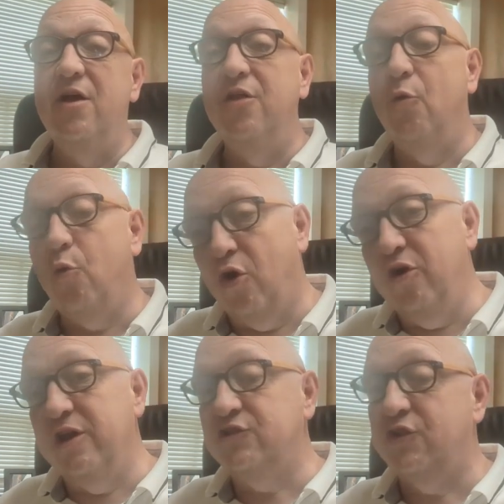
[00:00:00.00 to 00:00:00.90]
The word
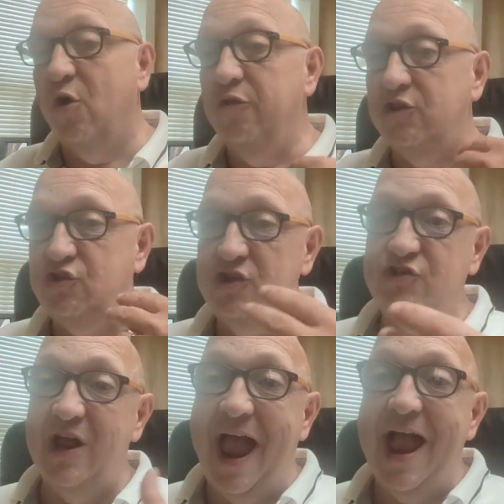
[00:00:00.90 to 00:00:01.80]
is, though, that
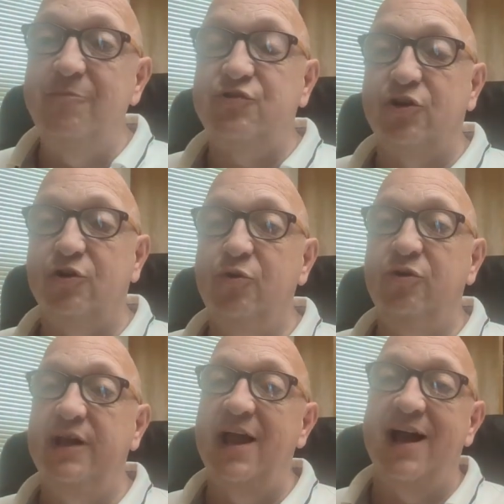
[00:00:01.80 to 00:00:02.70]
she's
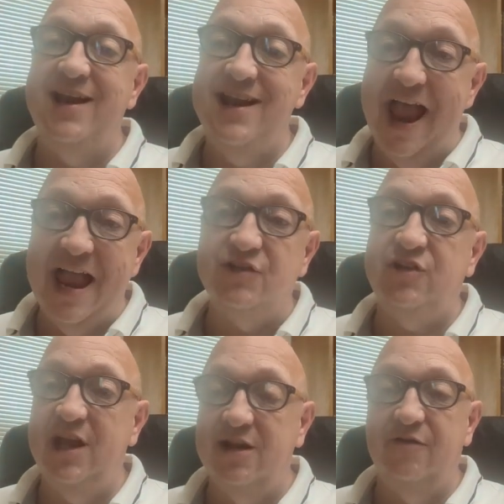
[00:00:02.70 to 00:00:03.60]
absolutely a
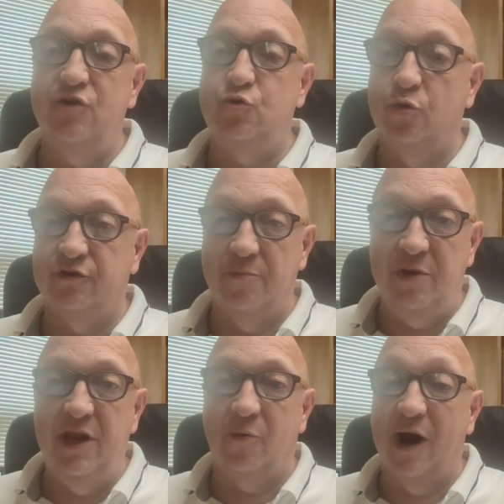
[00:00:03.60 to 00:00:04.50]
nasty individual to
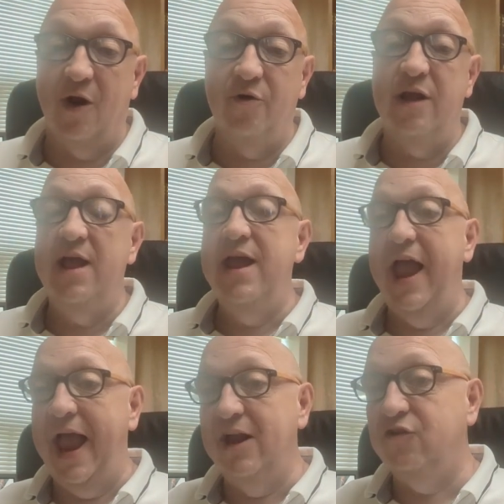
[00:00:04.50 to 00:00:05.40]
be around
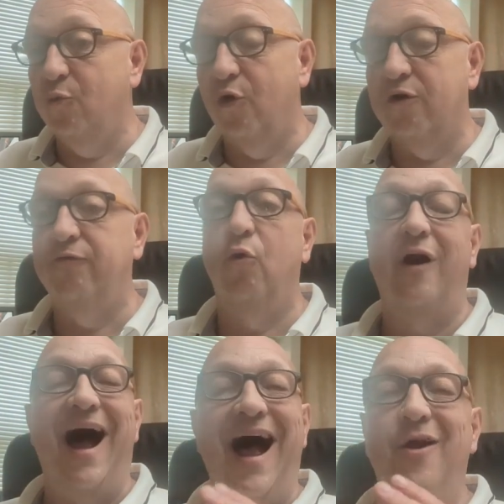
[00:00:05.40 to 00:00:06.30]
and to work for.
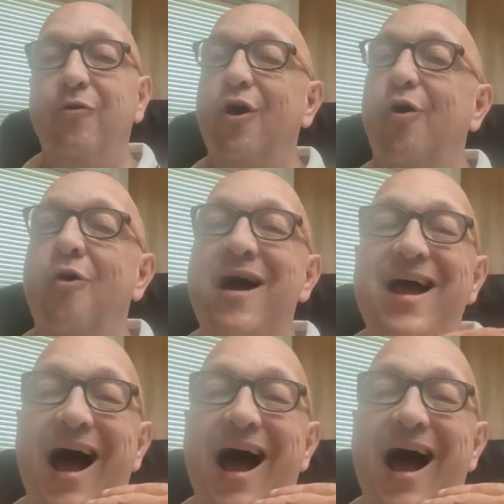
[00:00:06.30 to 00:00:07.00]
I don't know.